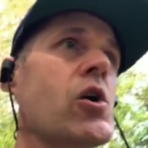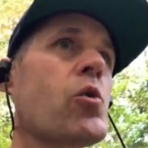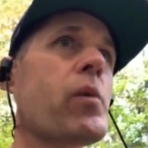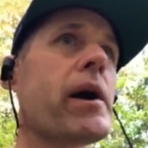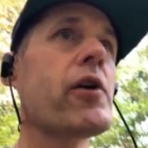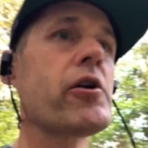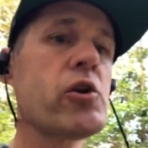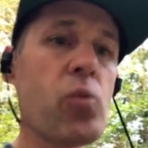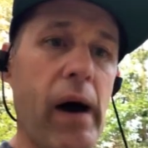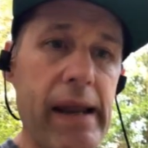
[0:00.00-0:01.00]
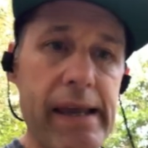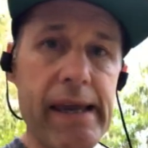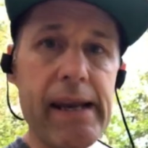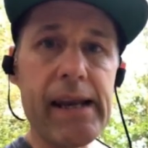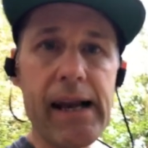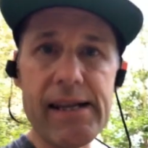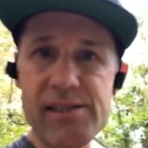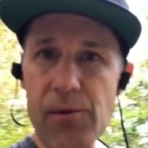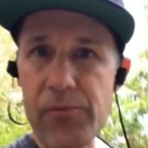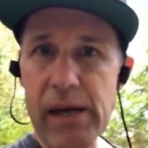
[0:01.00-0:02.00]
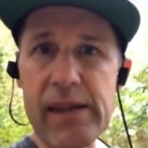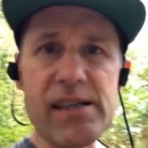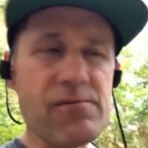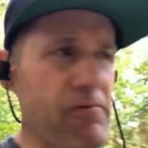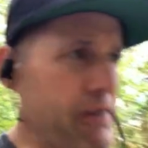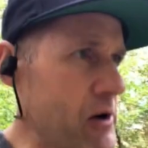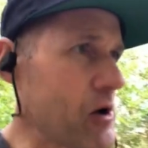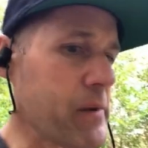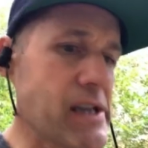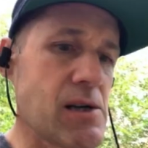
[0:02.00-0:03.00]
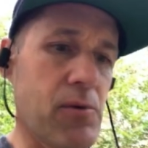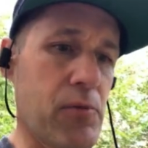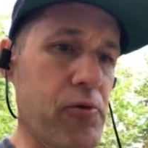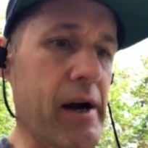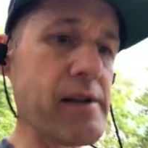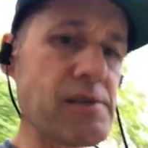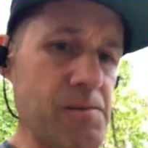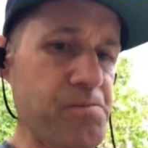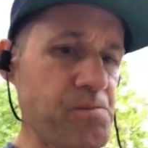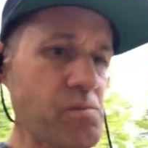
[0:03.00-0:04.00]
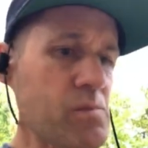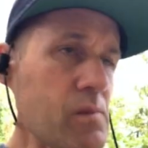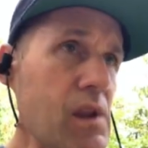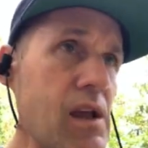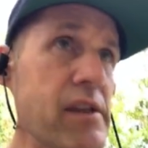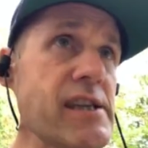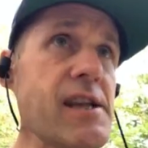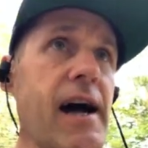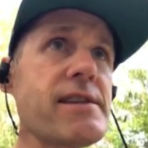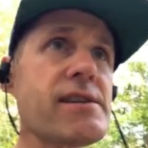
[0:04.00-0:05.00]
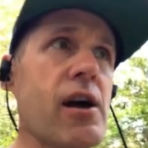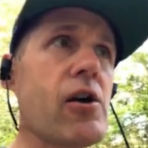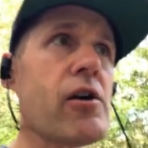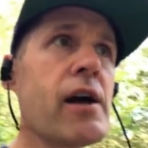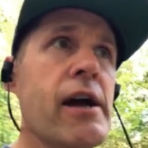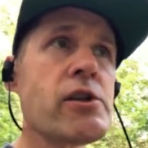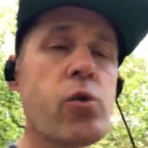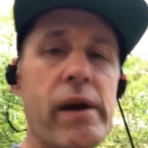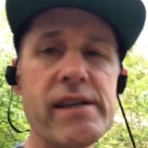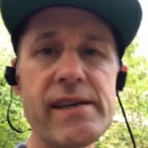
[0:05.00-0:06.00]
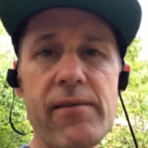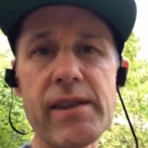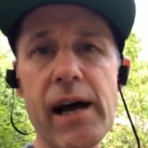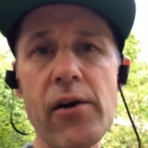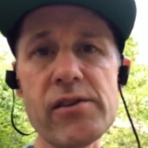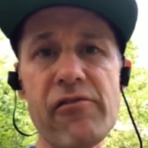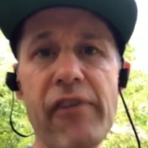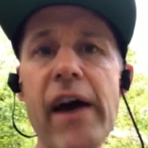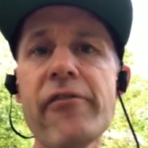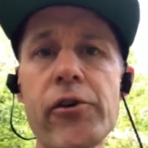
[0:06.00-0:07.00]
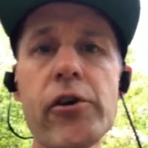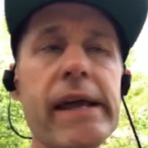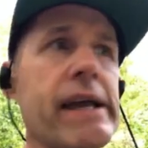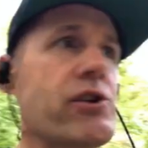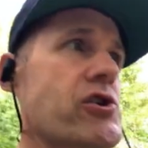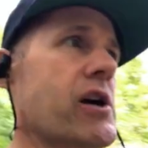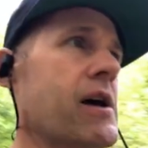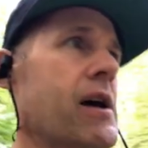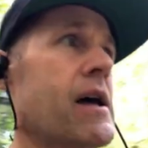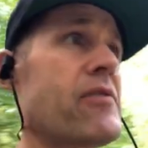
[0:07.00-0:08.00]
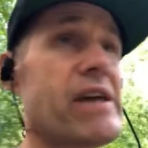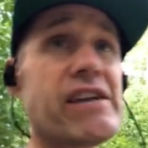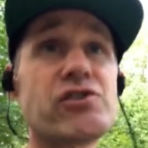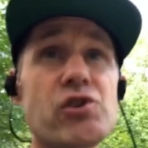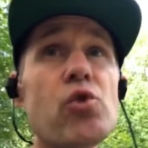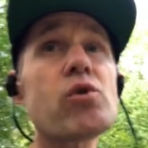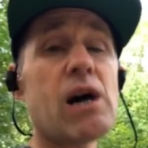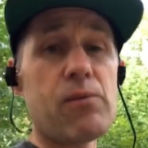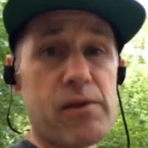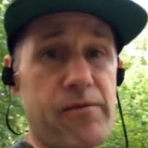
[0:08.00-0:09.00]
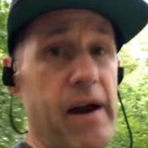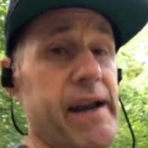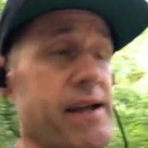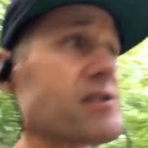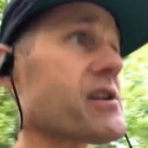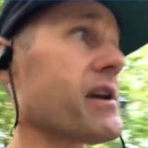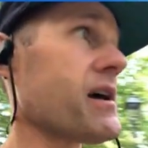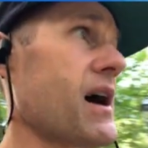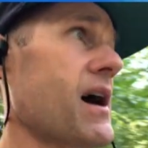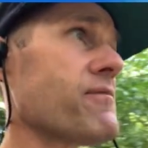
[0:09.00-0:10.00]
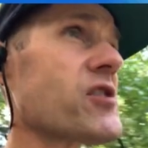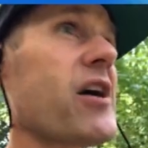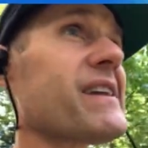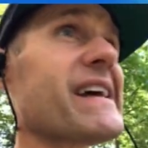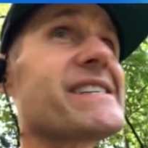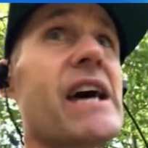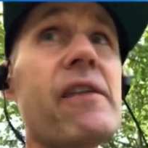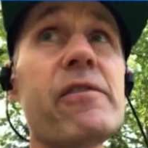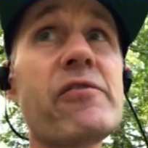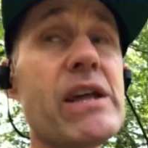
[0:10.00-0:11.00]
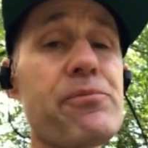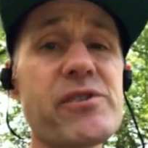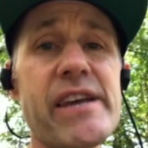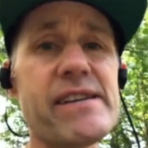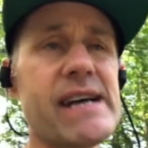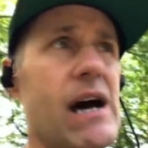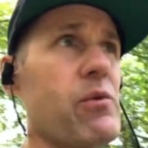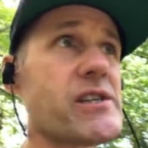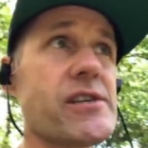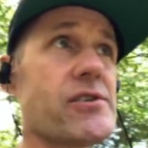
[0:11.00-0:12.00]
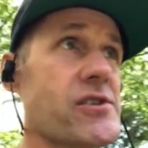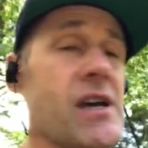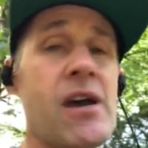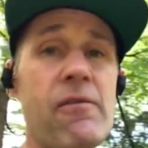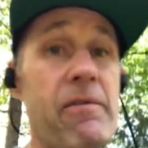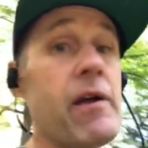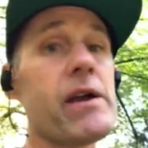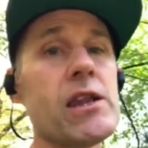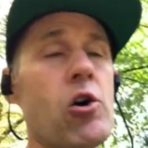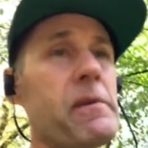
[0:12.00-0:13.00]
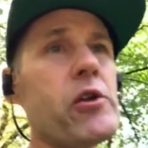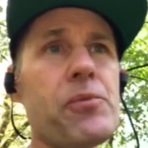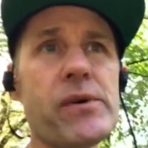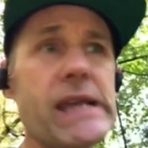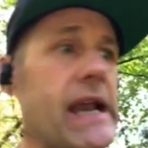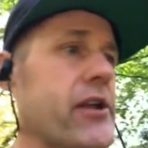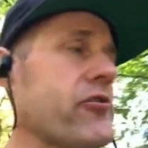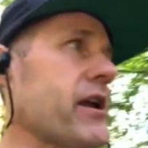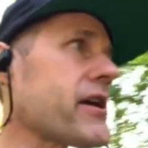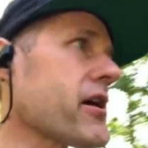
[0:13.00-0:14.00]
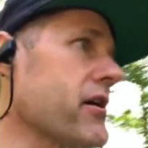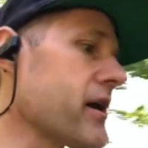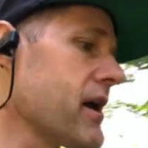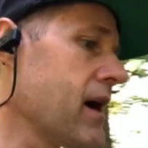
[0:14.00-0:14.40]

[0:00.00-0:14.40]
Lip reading: where you want to get in on something that's very reasonable in price. These lots are $27,500 each. They do come with financing. I'm talking like 10-15% down, which is very low. I mean, you could put that on a credit card.